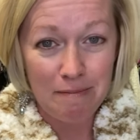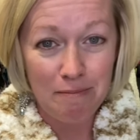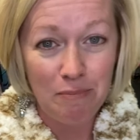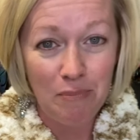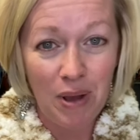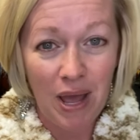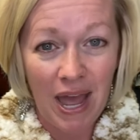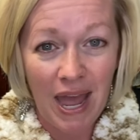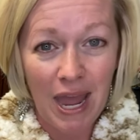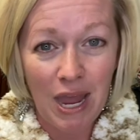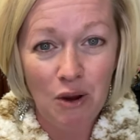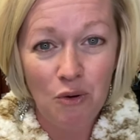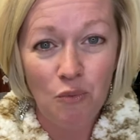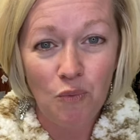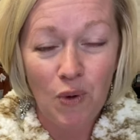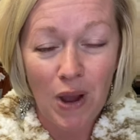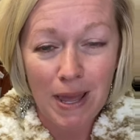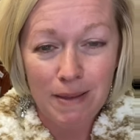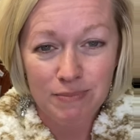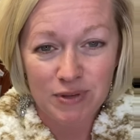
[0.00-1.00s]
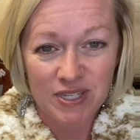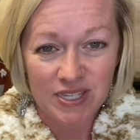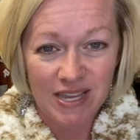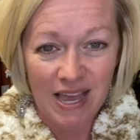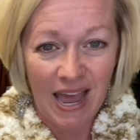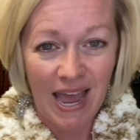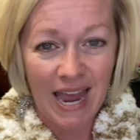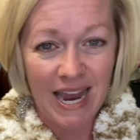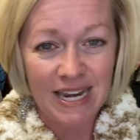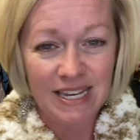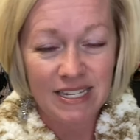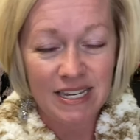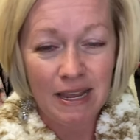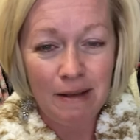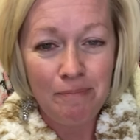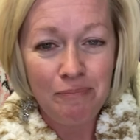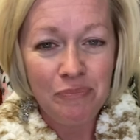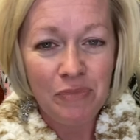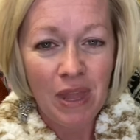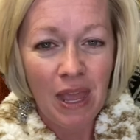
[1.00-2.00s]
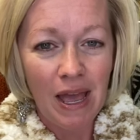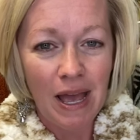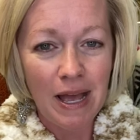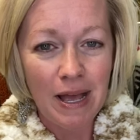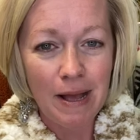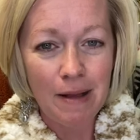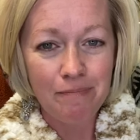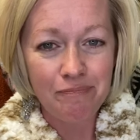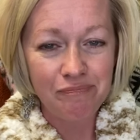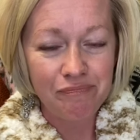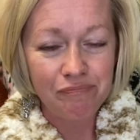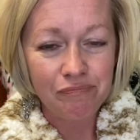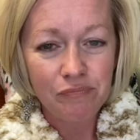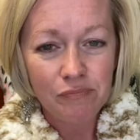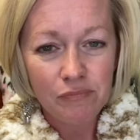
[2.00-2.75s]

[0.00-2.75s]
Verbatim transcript: my website, um,